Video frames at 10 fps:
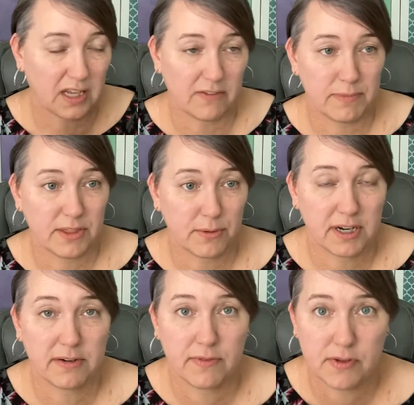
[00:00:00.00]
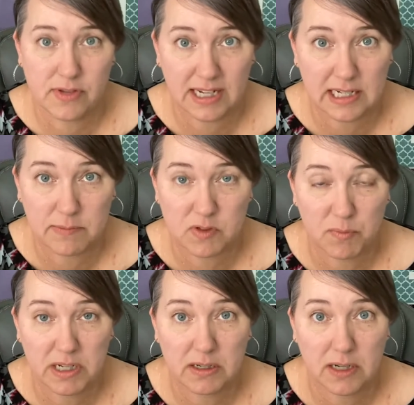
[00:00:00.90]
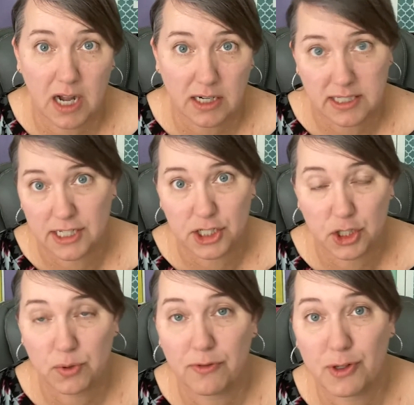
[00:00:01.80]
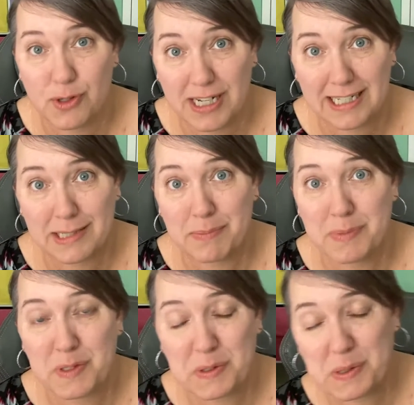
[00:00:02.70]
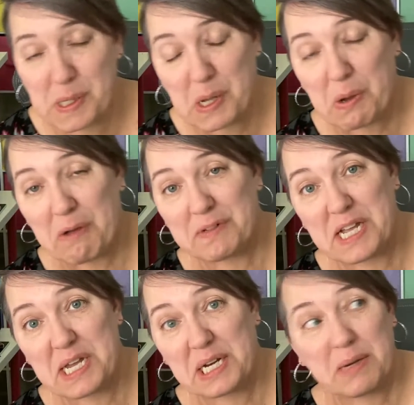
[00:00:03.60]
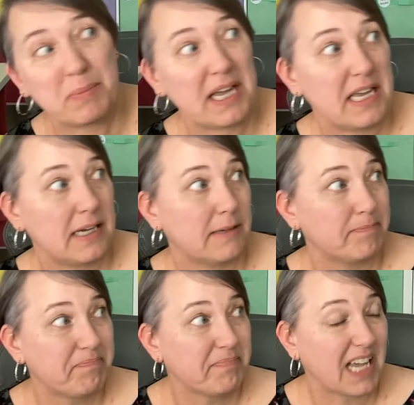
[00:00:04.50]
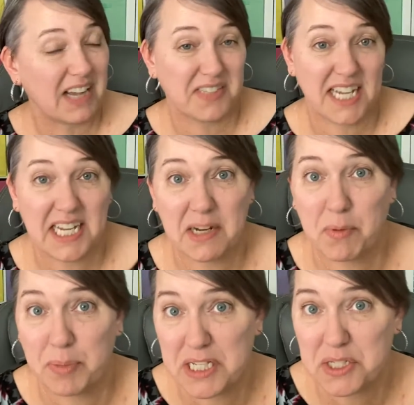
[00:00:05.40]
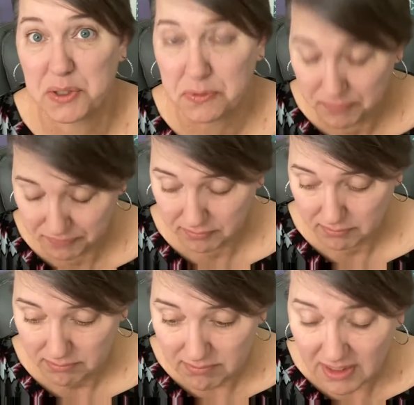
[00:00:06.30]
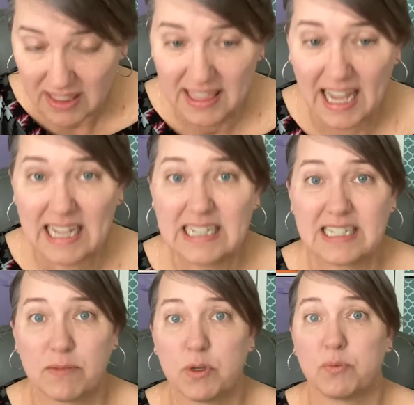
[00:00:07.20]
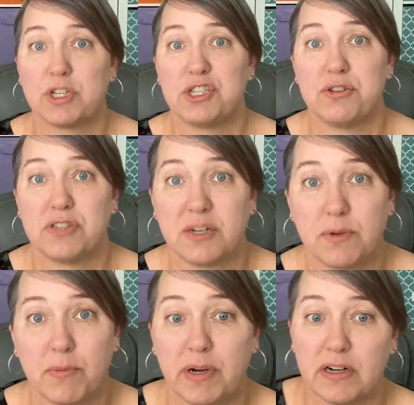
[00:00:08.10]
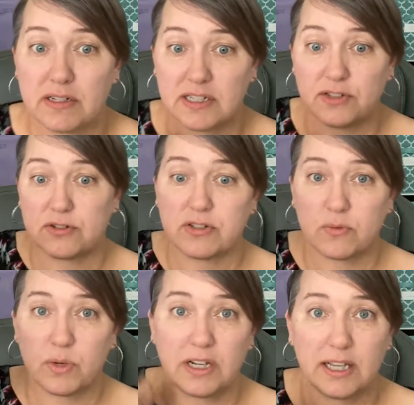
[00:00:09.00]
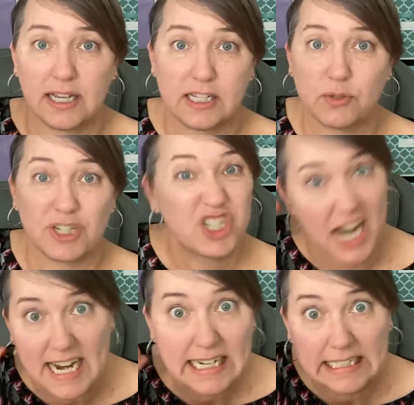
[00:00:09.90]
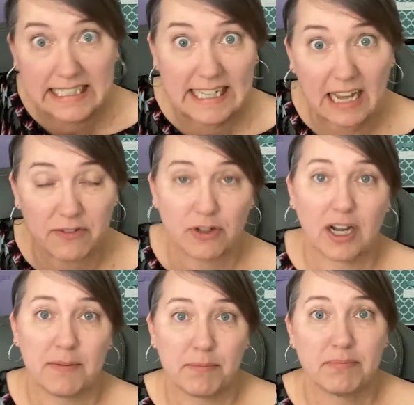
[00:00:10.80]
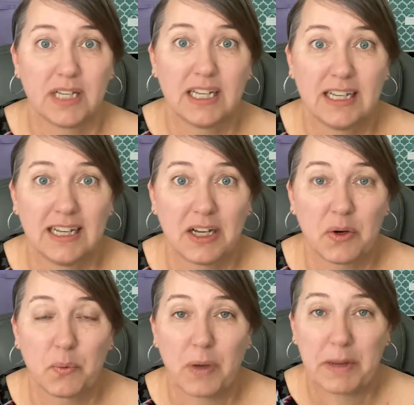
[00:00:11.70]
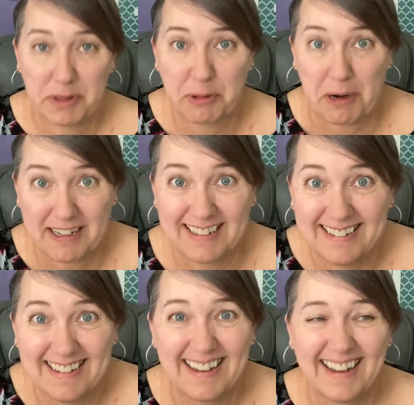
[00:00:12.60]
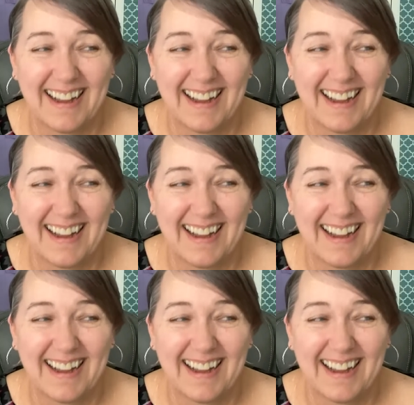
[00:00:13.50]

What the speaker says: I've been threatened a few times. I've been knocked into a few times. I've taken up a pencil that someone was using with a pair of scissors and whittling into a shank after I had been threatened.